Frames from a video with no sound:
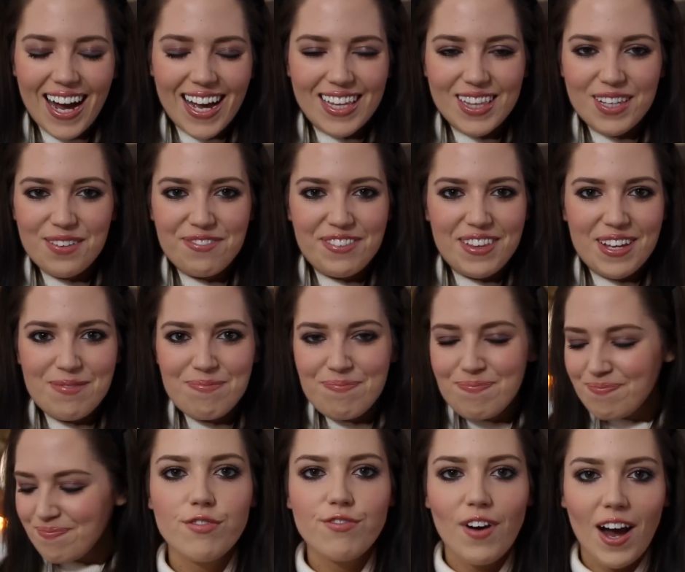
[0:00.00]
I love them.
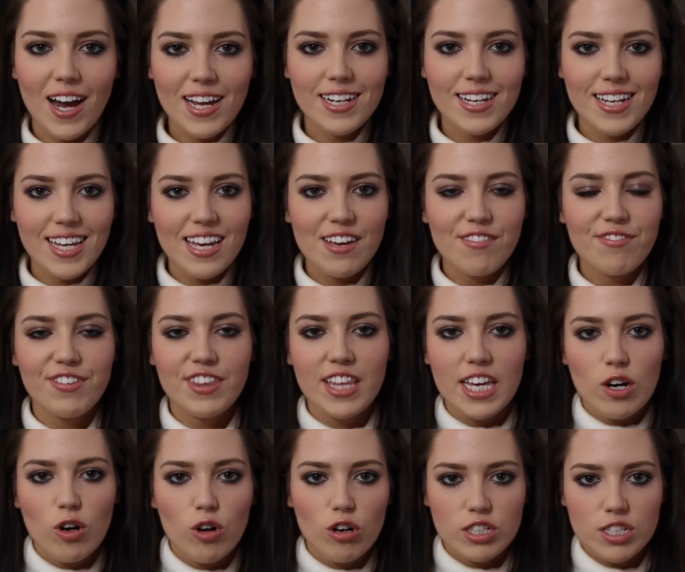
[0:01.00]
Finally for
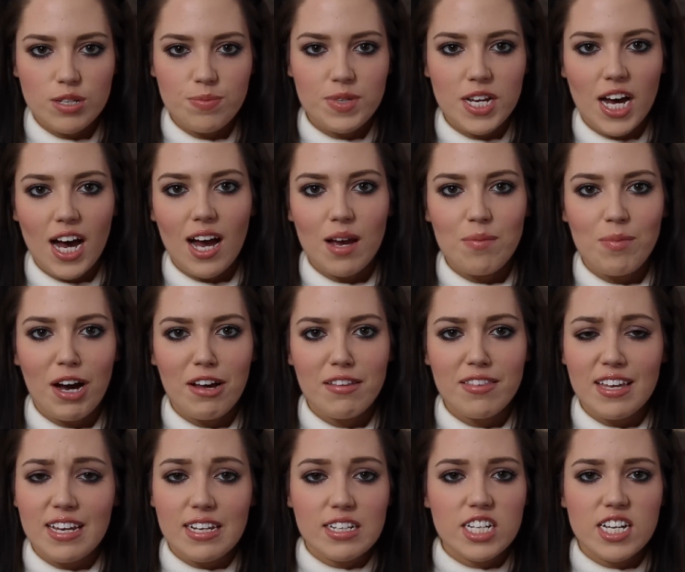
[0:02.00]
the autumn time I
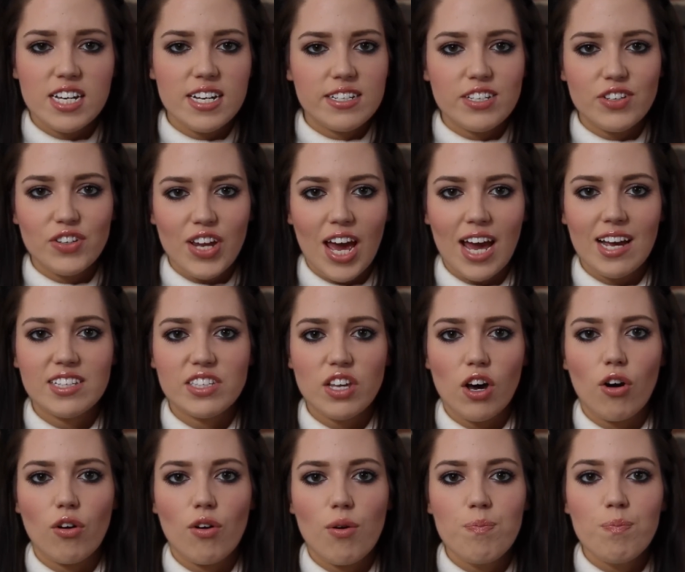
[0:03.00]
think turtlenecks
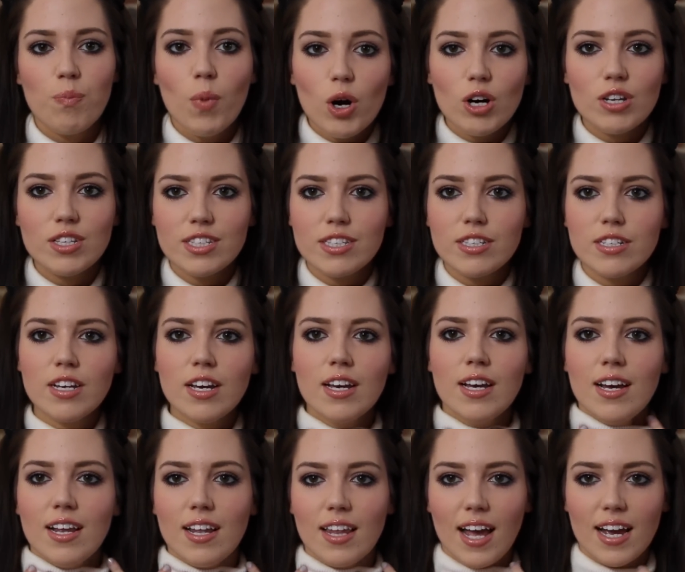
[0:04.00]
are a must
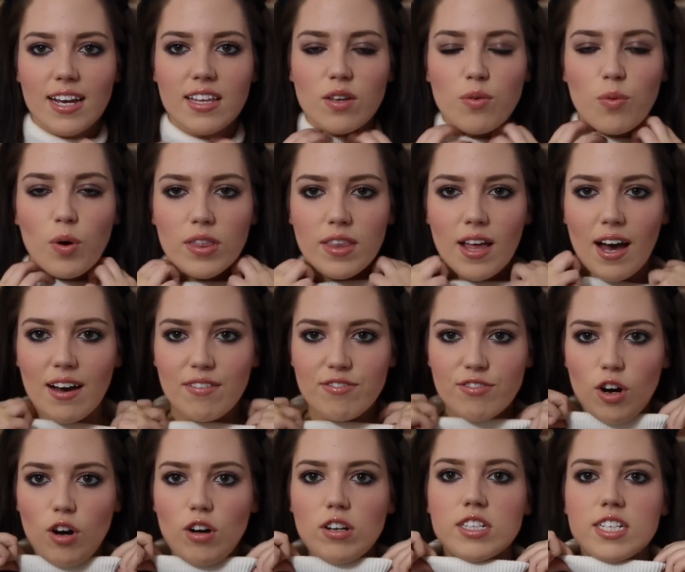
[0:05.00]
like the one that I've
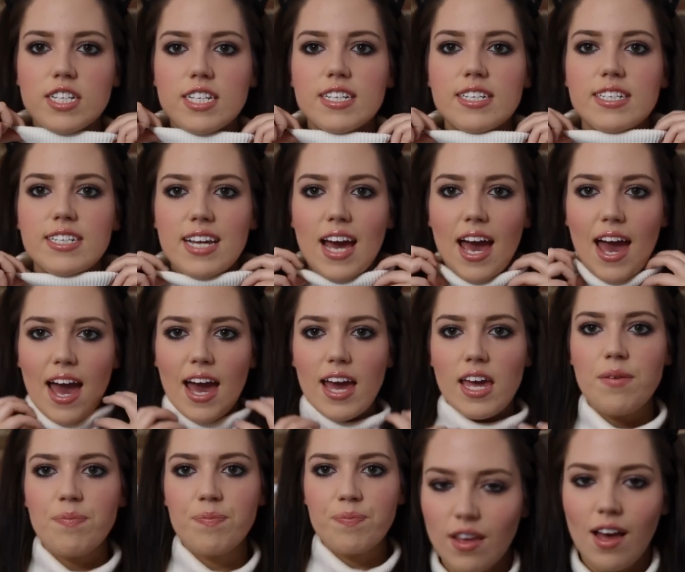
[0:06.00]
got on
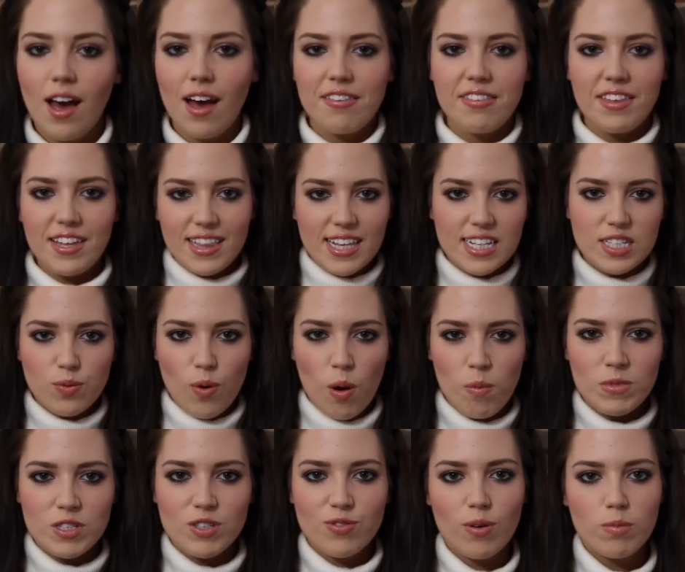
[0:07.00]
today. I think this
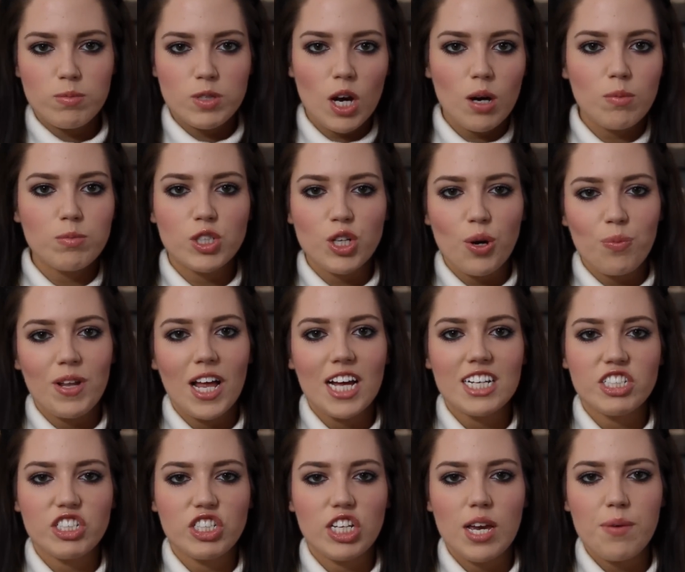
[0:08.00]
one was from Topshop
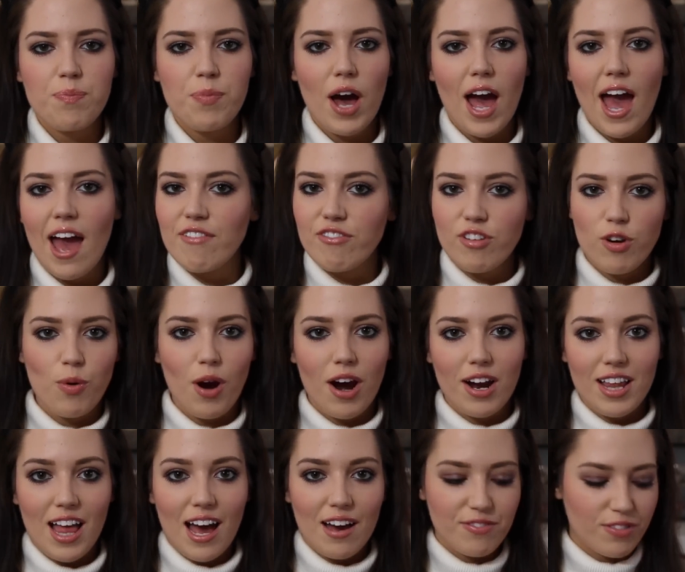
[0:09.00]
last year, but everywhere
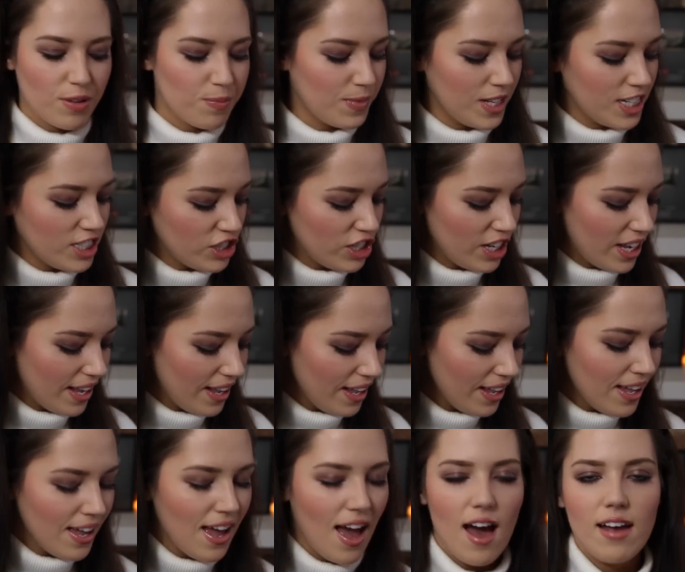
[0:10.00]
I'll have them this year.
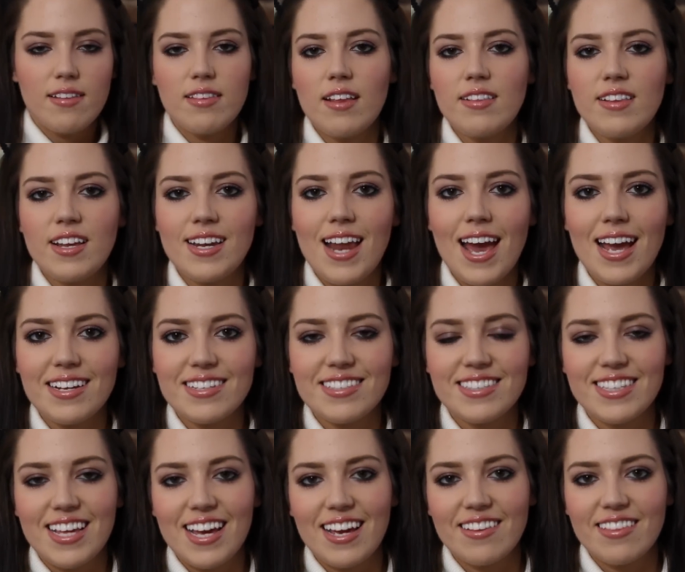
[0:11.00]
And then the next
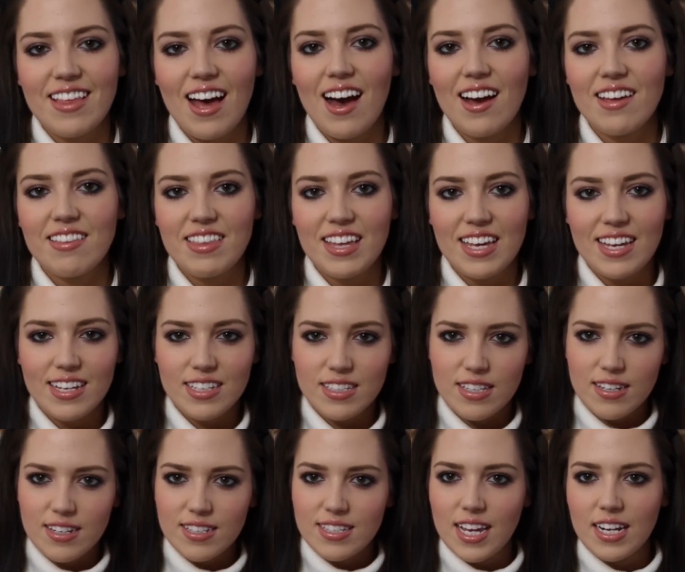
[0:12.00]
thing that I think is
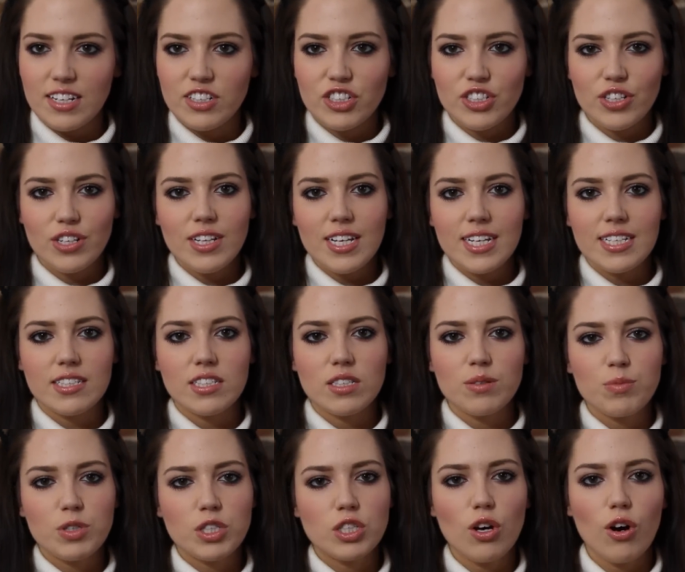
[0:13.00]
an essential is
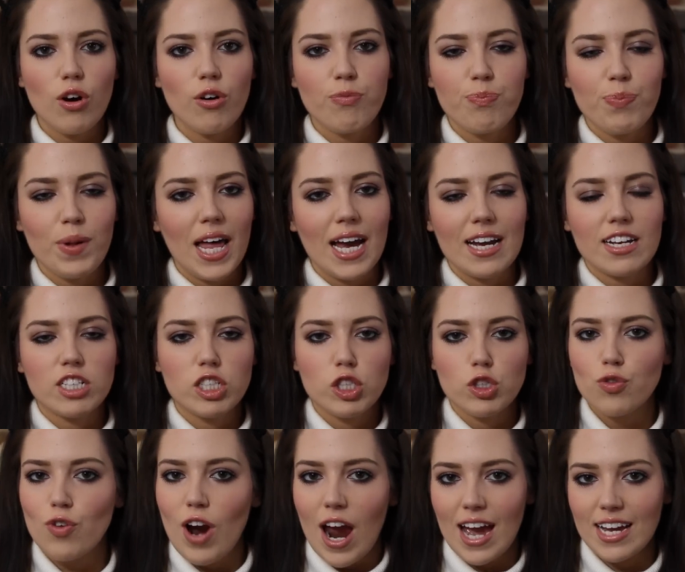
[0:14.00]
some sort of black
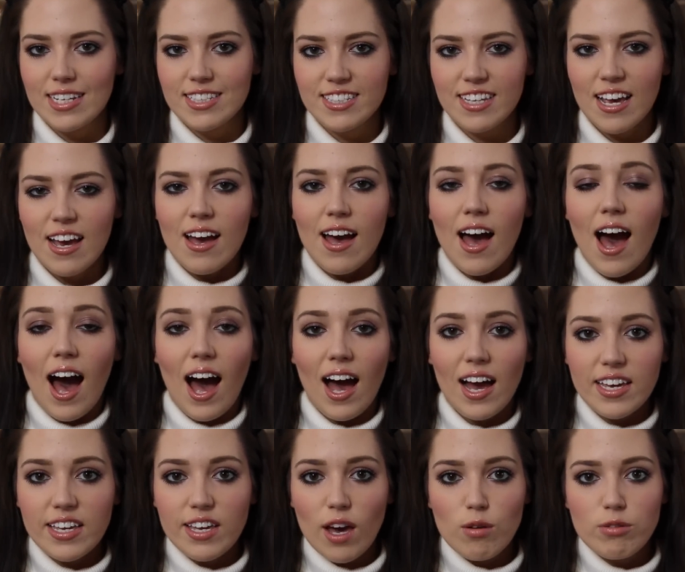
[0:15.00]
dress.
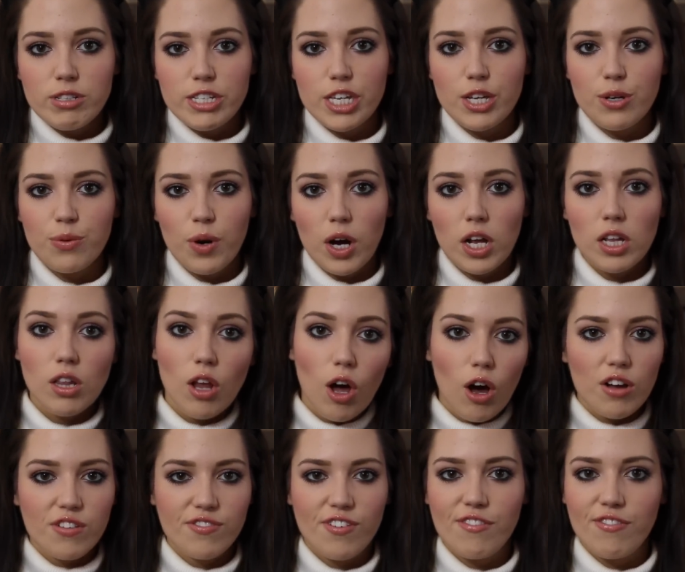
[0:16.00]
I go to a
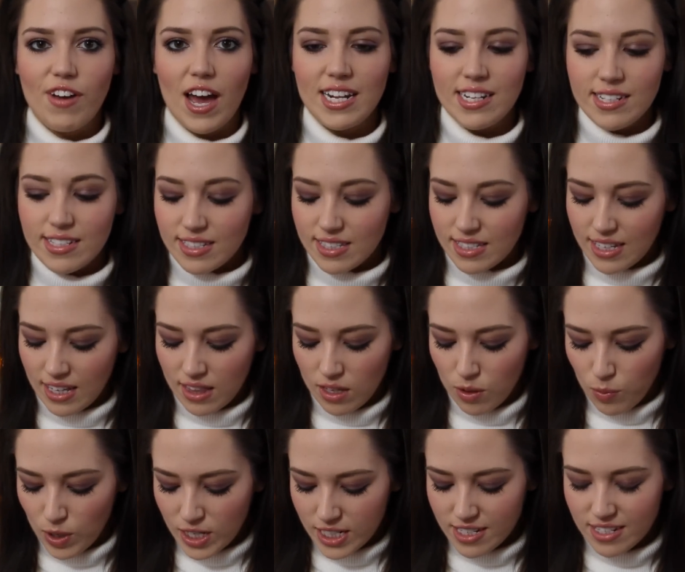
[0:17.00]
lot of events in the
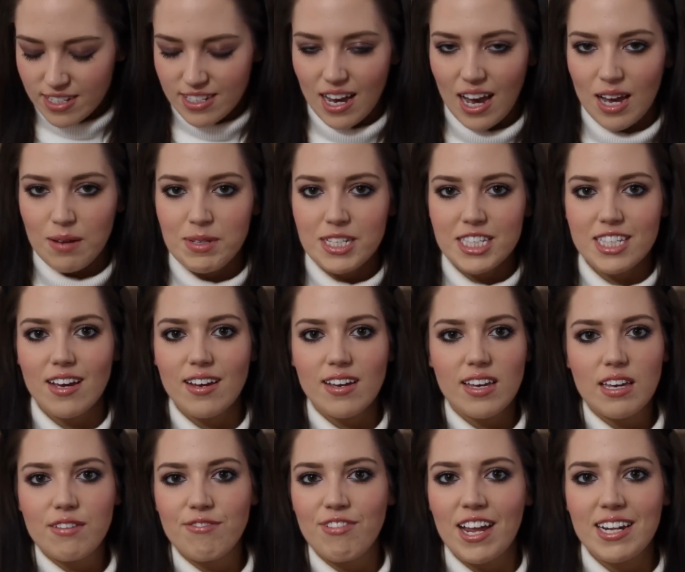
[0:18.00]
winter time. It's
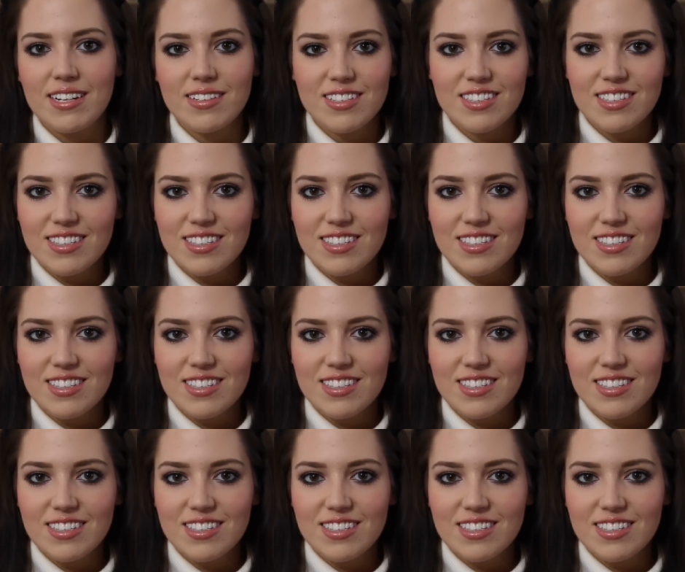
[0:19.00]
like event